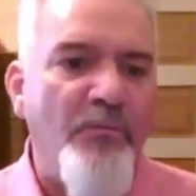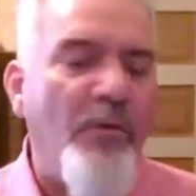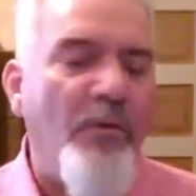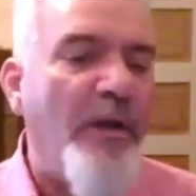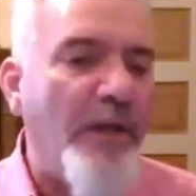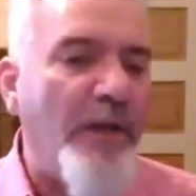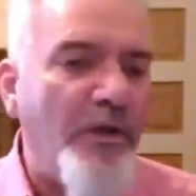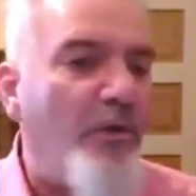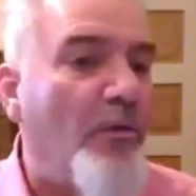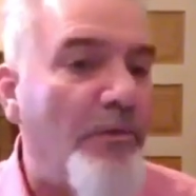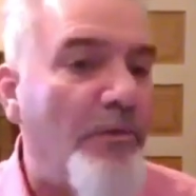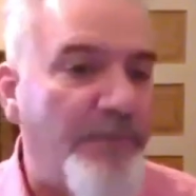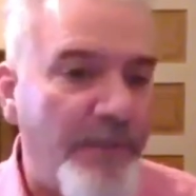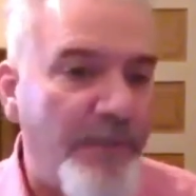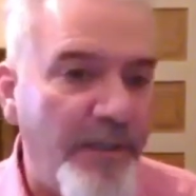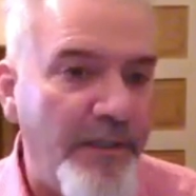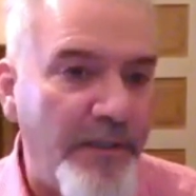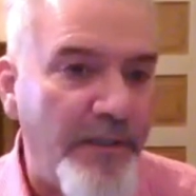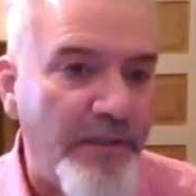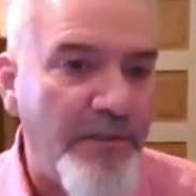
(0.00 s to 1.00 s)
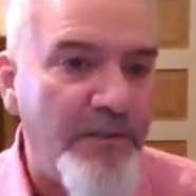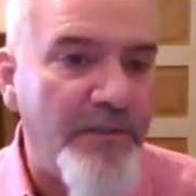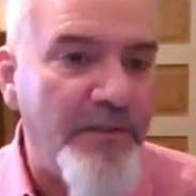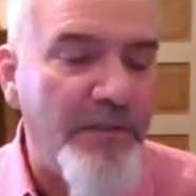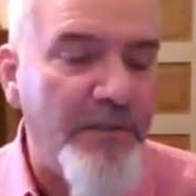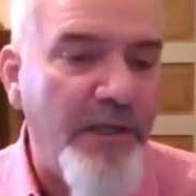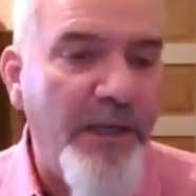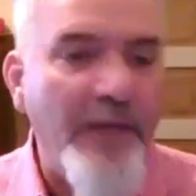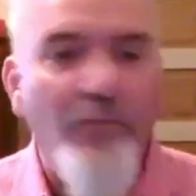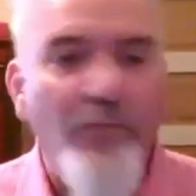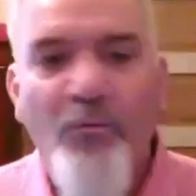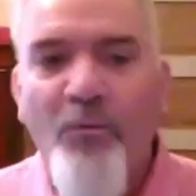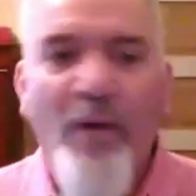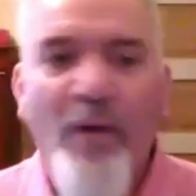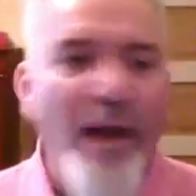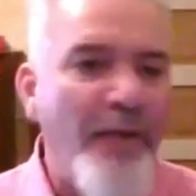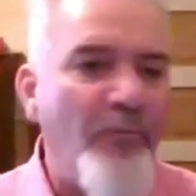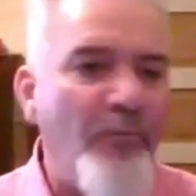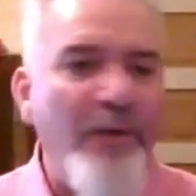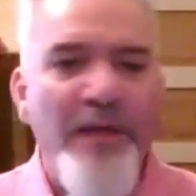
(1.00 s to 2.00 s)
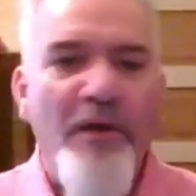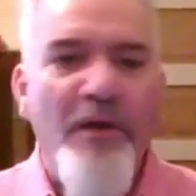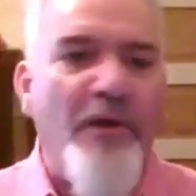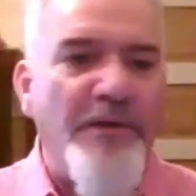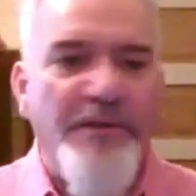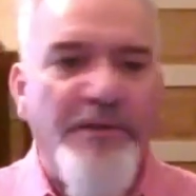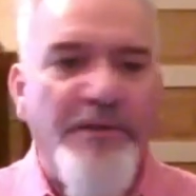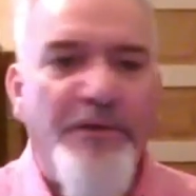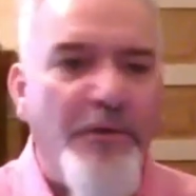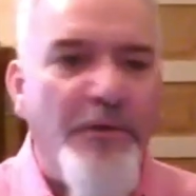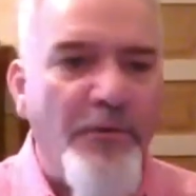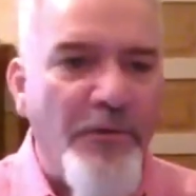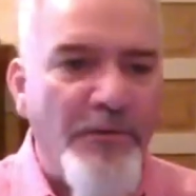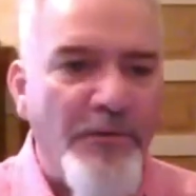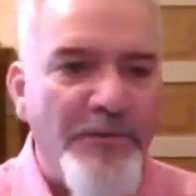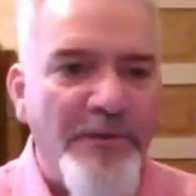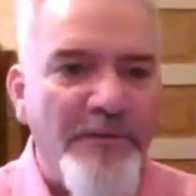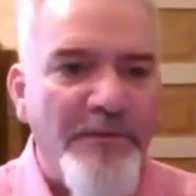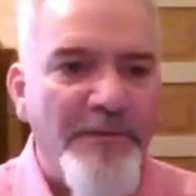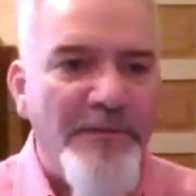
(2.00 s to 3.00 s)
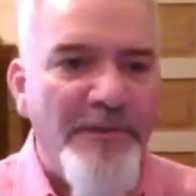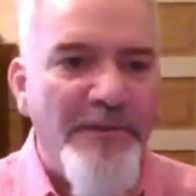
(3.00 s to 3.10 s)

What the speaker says: what a cult is and why we aren't a cult,